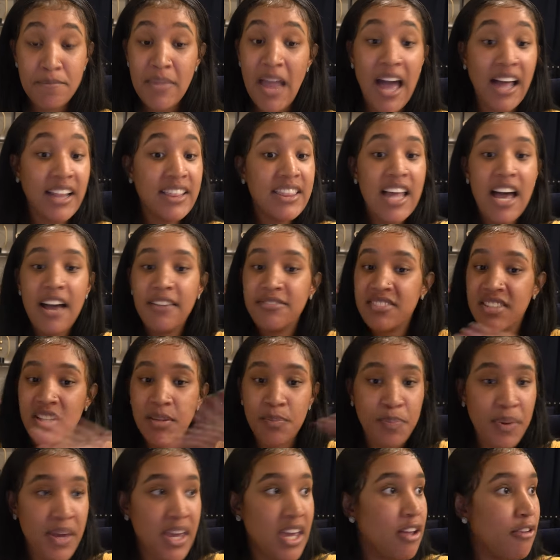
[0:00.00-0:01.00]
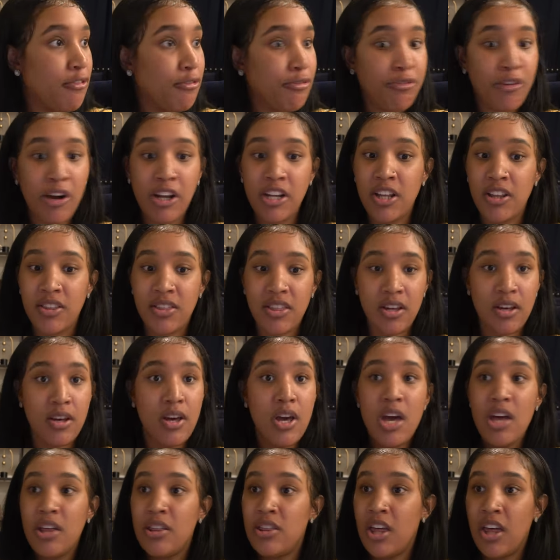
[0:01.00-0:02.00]
I love to be in front of
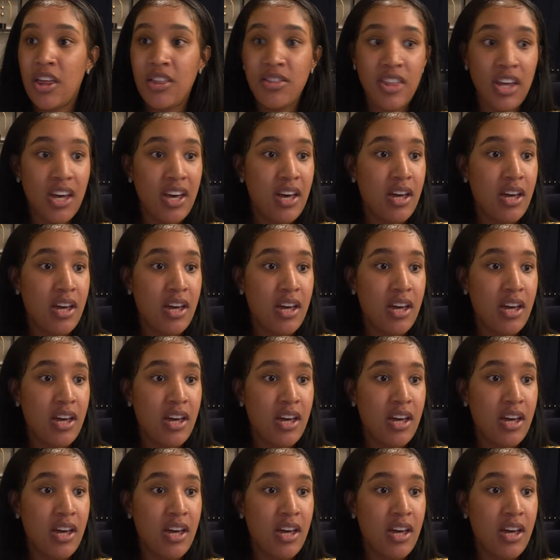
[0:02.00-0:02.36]
the